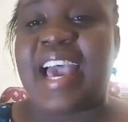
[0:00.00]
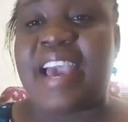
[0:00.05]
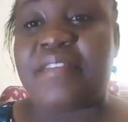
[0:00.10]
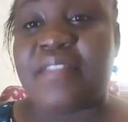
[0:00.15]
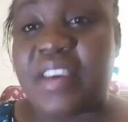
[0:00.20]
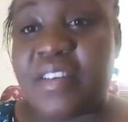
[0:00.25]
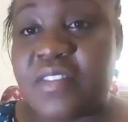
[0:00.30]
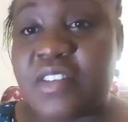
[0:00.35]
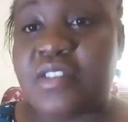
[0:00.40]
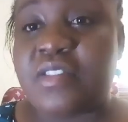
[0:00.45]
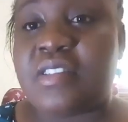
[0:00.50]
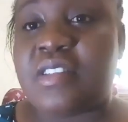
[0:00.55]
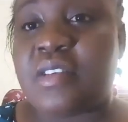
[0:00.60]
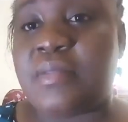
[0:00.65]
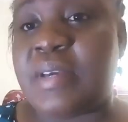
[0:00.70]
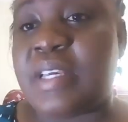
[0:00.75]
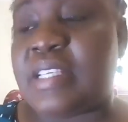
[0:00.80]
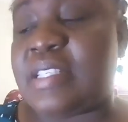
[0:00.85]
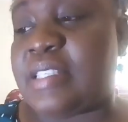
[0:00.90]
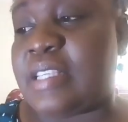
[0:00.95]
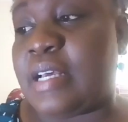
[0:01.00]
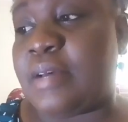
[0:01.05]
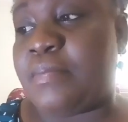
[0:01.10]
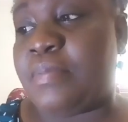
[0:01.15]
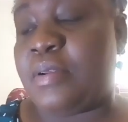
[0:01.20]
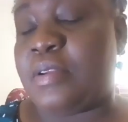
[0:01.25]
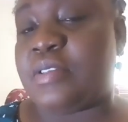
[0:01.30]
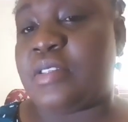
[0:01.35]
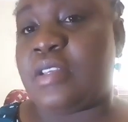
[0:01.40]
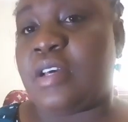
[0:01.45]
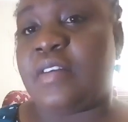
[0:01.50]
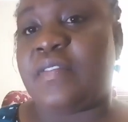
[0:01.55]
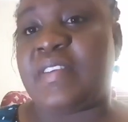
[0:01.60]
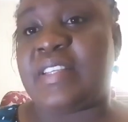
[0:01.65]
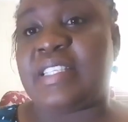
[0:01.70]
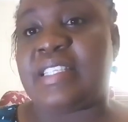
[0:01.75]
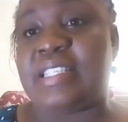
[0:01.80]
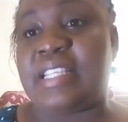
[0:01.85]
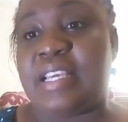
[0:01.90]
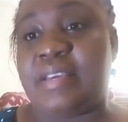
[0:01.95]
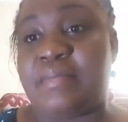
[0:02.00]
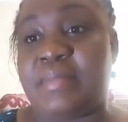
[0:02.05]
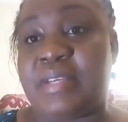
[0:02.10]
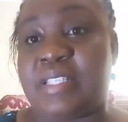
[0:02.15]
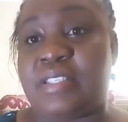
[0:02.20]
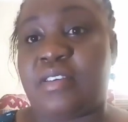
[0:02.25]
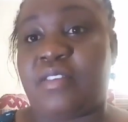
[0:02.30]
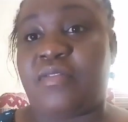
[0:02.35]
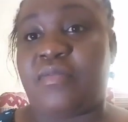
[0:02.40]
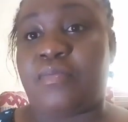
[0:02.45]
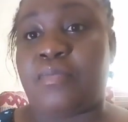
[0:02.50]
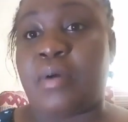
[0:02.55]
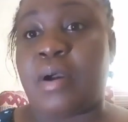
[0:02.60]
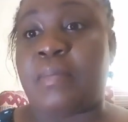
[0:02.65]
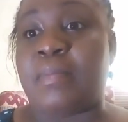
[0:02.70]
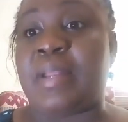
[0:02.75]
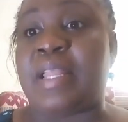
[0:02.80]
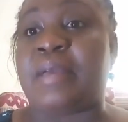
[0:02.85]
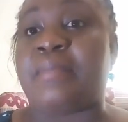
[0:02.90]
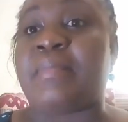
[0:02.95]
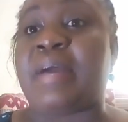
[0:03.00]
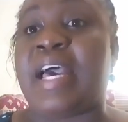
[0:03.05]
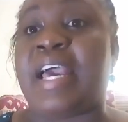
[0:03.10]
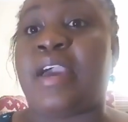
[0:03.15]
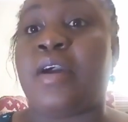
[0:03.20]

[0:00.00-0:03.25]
I've given you some examples of a statement of problem.